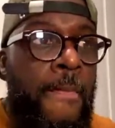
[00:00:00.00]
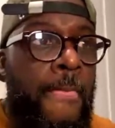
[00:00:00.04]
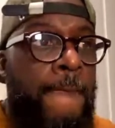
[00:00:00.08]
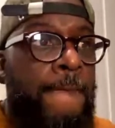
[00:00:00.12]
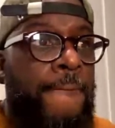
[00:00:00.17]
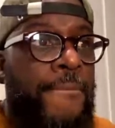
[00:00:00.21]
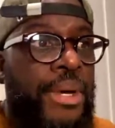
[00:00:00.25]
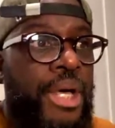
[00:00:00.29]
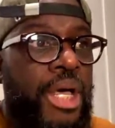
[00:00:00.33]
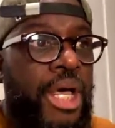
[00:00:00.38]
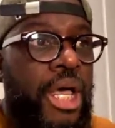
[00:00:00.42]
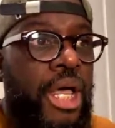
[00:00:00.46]

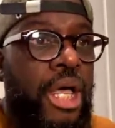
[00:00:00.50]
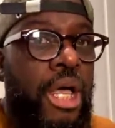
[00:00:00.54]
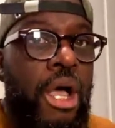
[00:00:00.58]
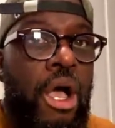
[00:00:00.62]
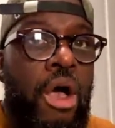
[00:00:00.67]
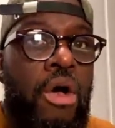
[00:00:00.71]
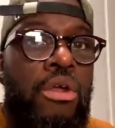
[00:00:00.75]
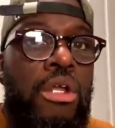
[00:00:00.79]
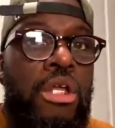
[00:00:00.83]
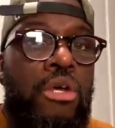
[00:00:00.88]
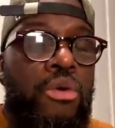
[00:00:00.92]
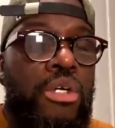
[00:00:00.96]
But
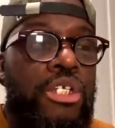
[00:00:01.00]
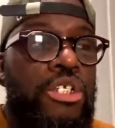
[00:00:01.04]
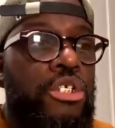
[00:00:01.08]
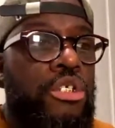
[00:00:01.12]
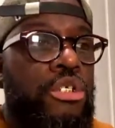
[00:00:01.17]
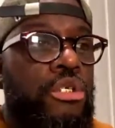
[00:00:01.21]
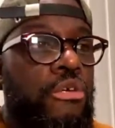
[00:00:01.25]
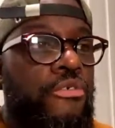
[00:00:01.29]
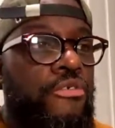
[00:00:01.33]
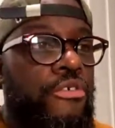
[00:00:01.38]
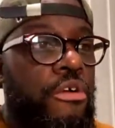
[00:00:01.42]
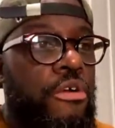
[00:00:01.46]
only what you
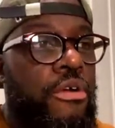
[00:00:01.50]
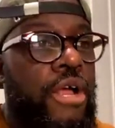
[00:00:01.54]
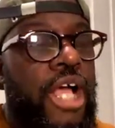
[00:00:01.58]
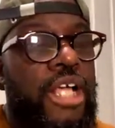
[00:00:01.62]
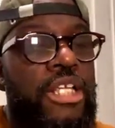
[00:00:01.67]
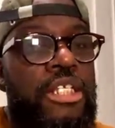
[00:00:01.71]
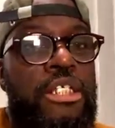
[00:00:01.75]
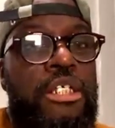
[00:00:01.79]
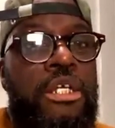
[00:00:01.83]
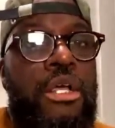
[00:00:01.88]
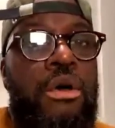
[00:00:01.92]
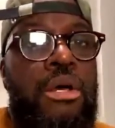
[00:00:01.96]
do for
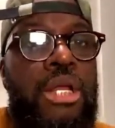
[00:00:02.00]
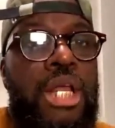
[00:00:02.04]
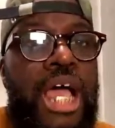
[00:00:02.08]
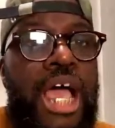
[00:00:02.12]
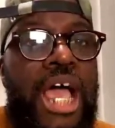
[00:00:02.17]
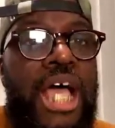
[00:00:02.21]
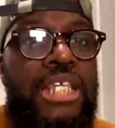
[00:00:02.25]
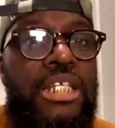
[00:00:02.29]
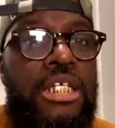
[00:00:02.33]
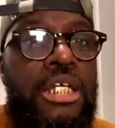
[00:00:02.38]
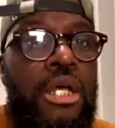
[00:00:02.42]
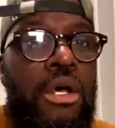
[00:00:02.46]
Christ is going to
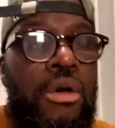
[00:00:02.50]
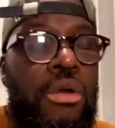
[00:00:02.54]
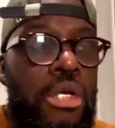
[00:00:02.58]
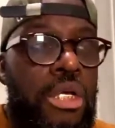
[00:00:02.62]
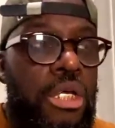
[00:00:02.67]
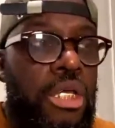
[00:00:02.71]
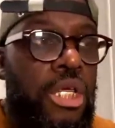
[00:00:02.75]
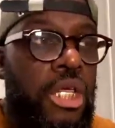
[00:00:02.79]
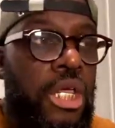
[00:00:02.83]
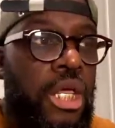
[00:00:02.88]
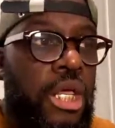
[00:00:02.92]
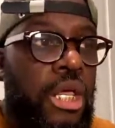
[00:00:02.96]
last, and
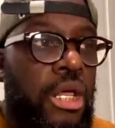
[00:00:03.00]
only